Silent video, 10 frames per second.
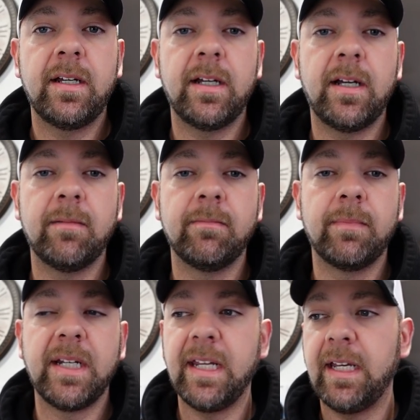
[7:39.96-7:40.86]
Um,
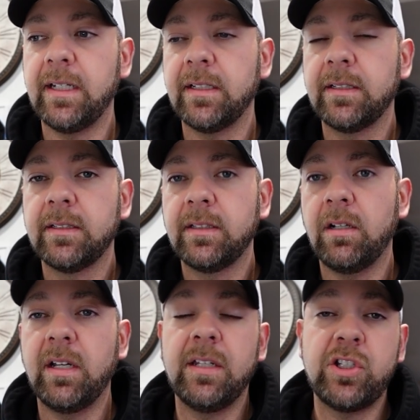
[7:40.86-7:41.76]
but again, you
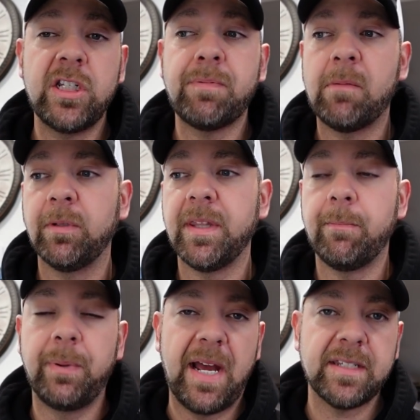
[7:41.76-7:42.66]
know, and she's probably the
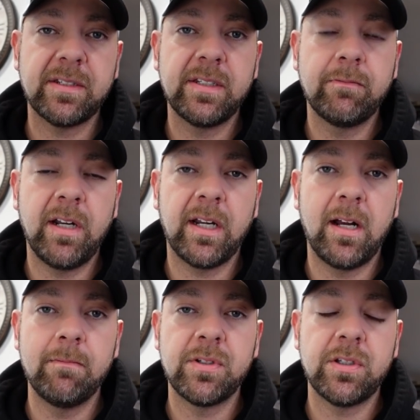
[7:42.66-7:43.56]
best when it
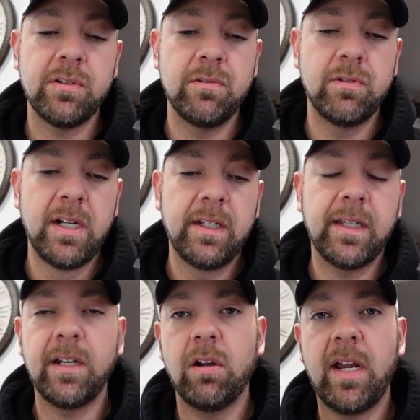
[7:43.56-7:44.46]
comes to
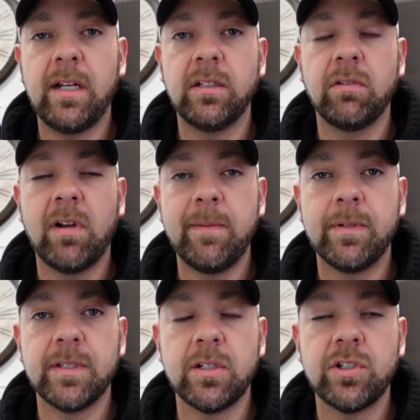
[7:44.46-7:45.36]
getting her hand in the right
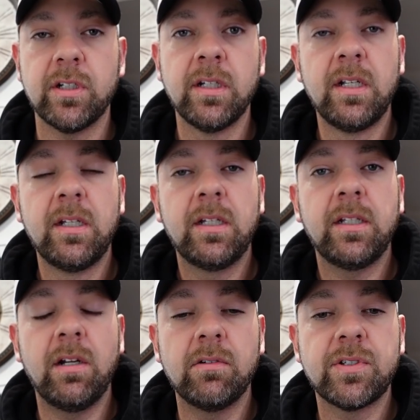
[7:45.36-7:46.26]
position.
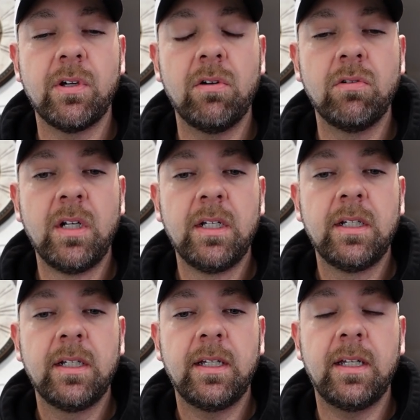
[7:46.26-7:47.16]
You know, so
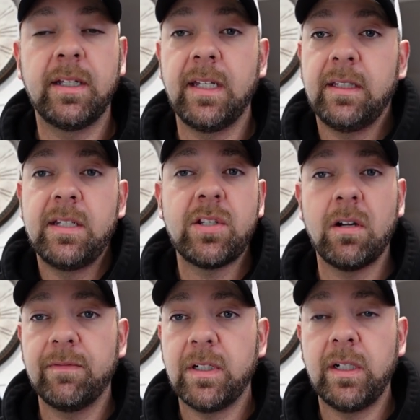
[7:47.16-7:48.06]
again, these
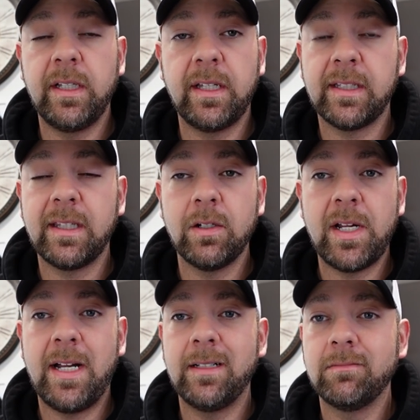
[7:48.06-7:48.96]
aren't very like they're
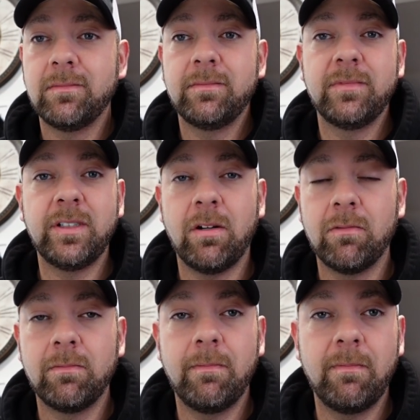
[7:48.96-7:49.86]
not, you
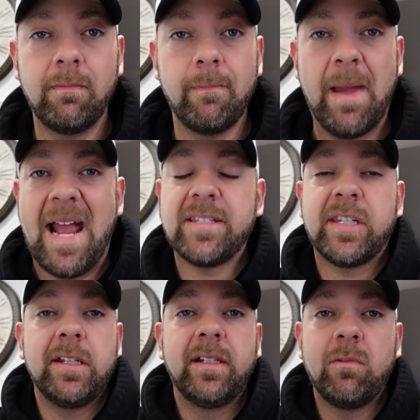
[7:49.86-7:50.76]
know,
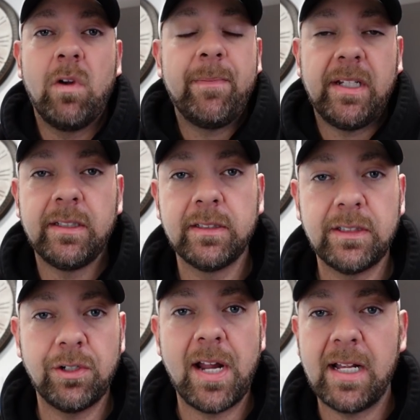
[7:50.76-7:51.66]
masculine women.
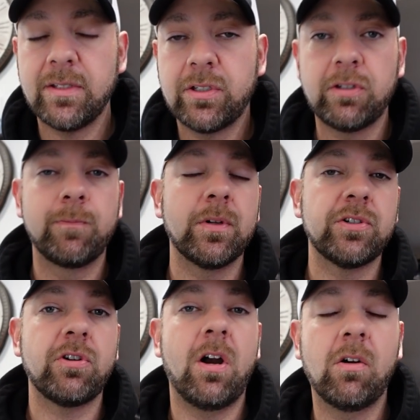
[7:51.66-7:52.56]
They're not super
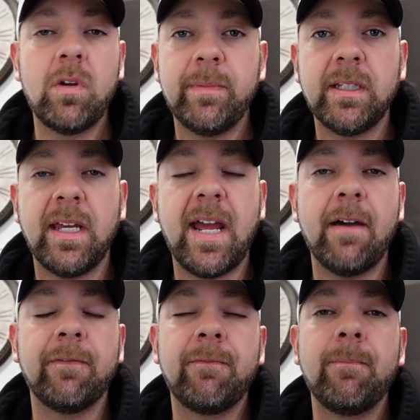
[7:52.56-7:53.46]
strong women. They
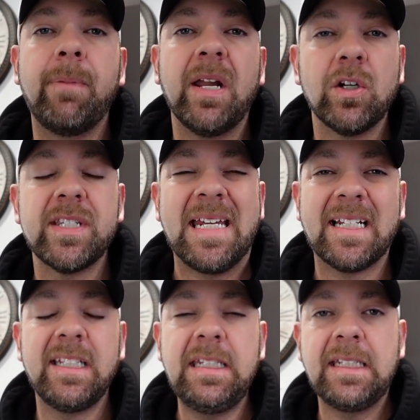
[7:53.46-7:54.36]
have better
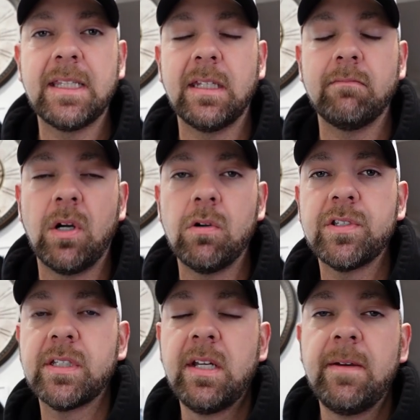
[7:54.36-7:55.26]
technique than most.